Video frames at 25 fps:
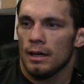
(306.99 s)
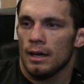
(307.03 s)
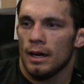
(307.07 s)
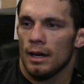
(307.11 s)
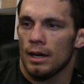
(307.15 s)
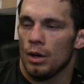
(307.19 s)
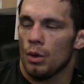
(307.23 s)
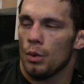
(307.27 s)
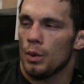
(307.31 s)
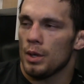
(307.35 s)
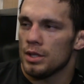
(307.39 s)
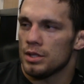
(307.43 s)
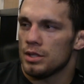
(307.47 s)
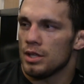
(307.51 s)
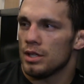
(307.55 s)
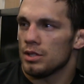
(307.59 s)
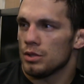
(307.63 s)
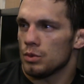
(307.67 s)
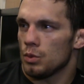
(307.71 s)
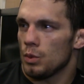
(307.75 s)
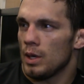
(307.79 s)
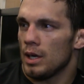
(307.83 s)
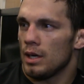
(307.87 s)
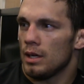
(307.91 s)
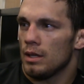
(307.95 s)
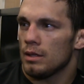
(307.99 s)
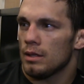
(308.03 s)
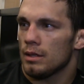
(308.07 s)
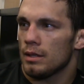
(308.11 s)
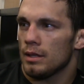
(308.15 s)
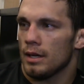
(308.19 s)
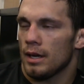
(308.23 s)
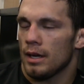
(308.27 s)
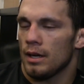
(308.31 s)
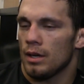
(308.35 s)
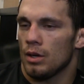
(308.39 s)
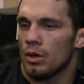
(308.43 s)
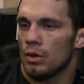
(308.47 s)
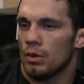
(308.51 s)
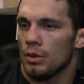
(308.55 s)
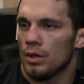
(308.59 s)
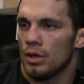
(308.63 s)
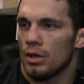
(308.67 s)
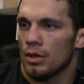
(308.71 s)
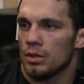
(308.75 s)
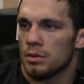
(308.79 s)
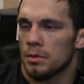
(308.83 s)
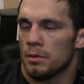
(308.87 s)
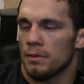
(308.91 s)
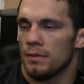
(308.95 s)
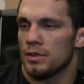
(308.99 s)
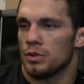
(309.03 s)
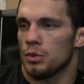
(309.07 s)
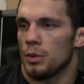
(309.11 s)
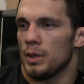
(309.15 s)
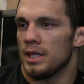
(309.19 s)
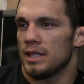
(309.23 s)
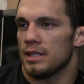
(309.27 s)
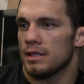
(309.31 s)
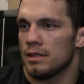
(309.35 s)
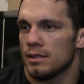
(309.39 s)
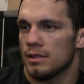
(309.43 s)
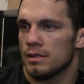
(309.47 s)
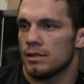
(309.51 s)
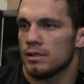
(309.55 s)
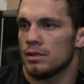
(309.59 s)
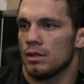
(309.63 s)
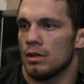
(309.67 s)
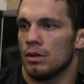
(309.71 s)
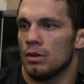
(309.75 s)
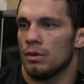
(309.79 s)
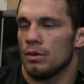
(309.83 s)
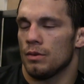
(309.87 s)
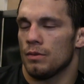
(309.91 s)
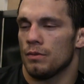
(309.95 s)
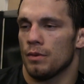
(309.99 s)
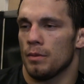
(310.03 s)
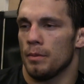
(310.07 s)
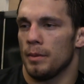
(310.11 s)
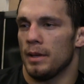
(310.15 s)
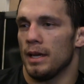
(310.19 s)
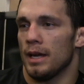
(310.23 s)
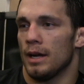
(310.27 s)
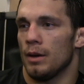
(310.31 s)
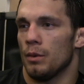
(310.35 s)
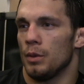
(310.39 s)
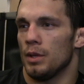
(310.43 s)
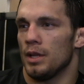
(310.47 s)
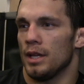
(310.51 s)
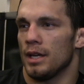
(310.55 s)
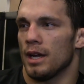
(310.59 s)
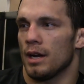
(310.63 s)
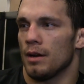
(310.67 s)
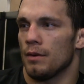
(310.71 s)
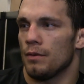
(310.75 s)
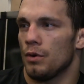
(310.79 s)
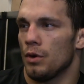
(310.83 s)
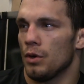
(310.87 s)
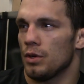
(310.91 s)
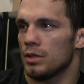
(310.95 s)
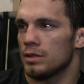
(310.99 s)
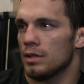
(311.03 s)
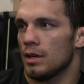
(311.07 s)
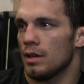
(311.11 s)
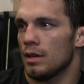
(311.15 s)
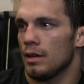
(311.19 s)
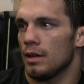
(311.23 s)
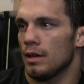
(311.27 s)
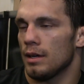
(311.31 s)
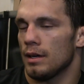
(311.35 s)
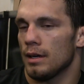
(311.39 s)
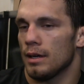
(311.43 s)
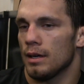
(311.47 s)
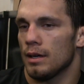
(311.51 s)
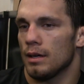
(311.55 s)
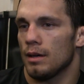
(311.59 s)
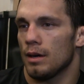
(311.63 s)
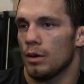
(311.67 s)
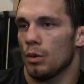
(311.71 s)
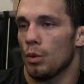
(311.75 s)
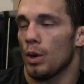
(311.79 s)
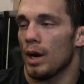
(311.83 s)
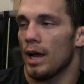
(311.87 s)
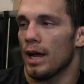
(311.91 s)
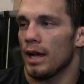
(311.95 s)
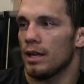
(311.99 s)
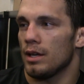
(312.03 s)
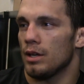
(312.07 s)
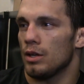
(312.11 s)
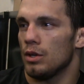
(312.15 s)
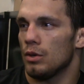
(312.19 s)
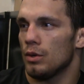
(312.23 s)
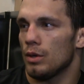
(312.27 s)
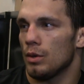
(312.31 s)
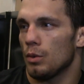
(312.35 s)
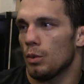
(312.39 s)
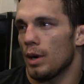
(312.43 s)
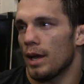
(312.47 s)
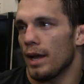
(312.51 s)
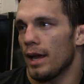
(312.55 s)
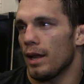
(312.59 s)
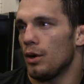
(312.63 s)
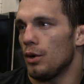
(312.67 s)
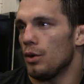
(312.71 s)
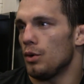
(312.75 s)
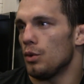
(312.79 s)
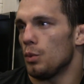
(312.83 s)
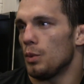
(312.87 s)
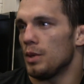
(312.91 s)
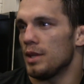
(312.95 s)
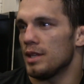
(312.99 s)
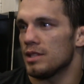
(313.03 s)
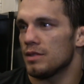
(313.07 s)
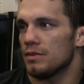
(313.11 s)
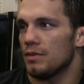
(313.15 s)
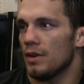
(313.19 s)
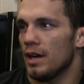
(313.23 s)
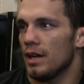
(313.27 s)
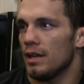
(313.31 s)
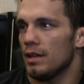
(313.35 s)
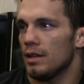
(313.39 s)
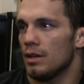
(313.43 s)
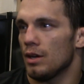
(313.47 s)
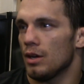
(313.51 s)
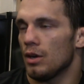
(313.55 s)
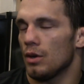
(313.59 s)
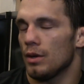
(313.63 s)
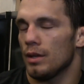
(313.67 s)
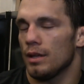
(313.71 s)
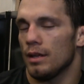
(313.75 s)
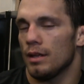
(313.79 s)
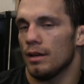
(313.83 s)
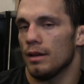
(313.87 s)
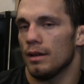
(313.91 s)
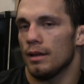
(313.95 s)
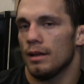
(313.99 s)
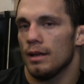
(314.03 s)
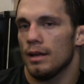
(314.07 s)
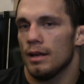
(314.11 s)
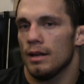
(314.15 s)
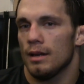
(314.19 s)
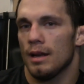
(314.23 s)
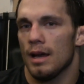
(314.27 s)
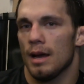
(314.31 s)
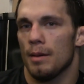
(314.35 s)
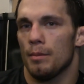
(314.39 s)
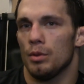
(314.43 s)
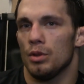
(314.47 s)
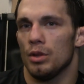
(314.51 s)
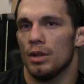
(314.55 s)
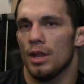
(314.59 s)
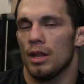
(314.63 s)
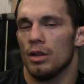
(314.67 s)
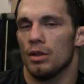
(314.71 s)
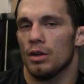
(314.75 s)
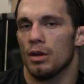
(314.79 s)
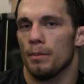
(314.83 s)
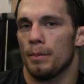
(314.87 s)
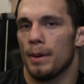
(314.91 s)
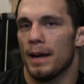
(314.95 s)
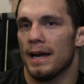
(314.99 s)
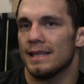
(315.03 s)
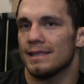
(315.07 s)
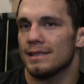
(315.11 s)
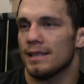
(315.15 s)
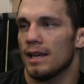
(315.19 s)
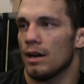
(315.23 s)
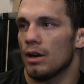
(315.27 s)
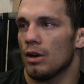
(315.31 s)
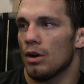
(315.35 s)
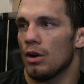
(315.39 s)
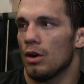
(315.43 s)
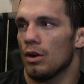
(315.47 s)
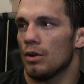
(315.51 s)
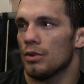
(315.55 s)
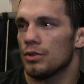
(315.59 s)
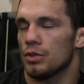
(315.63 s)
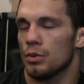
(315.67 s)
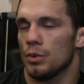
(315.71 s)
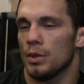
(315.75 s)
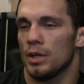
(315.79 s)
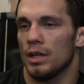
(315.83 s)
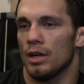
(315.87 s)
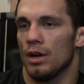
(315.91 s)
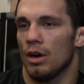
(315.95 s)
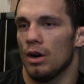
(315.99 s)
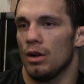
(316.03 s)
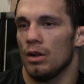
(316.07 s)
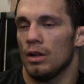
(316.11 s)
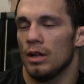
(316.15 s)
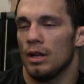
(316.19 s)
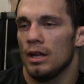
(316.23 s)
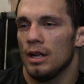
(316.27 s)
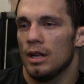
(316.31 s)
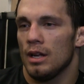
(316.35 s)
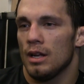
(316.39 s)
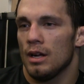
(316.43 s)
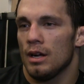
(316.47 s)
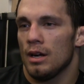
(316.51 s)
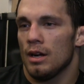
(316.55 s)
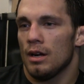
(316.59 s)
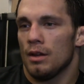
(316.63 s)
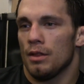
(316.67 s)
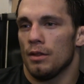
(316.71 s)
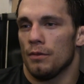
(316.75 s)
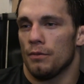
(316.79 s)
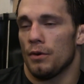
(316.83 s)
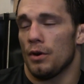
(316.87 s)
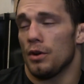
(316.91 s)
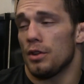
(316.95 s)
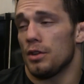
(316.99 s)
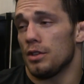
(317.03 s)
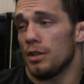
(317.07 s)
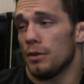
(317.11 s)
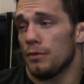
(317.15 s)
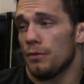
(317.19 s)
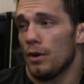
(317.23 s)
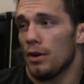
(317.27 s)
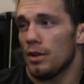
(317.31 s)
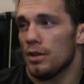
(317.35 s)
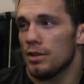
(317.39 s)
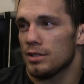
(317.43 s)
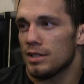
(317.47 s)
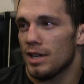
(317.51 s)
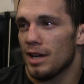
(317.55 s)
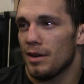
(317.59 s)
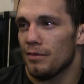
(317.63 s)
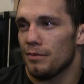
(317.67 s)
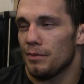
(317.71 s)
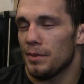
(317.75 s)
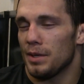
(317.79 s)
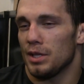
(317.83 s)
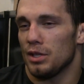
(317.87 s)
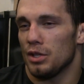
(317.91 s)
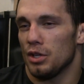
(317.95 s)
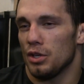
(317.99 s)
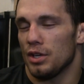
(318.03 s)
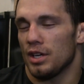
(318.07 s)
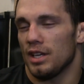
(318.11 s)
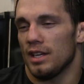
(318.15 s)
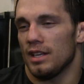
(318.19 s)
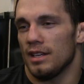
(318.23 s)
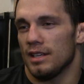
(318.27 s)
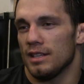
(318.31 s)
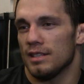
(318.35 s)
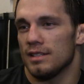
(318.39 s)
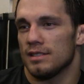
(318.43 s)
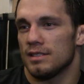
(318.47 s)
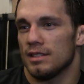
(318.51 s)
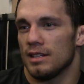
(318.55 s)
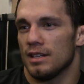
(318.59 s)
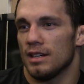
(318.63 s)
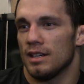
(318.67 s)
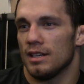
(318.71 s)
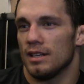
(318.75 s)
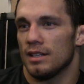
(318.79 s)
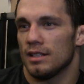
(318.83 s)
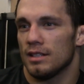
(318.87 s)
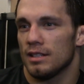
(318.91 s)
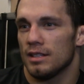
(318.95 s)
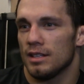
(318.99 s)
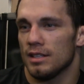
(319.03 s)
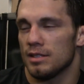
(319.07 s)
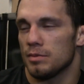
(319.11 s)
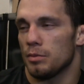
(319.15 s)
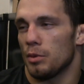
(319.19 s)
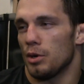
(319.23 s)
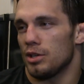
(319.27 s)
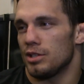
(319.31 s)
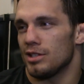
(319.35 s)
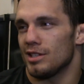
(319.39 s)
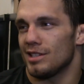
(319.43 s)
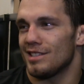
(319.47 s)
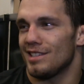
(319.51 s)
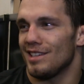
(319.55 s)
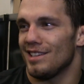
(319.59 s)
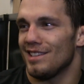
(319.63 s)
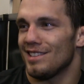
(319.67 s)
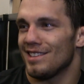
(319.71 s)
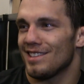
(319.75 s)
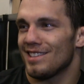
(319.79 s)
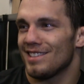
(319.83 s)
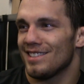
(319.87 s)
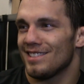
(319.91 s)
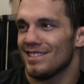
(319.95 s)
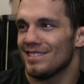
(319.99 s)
I know what he does well, and I know some of his weaknesses. So for me, I really got to focus on what I can do and what I got to do in this fight, and not looking past that at all. So really, the farthest I've been looking is March 16th.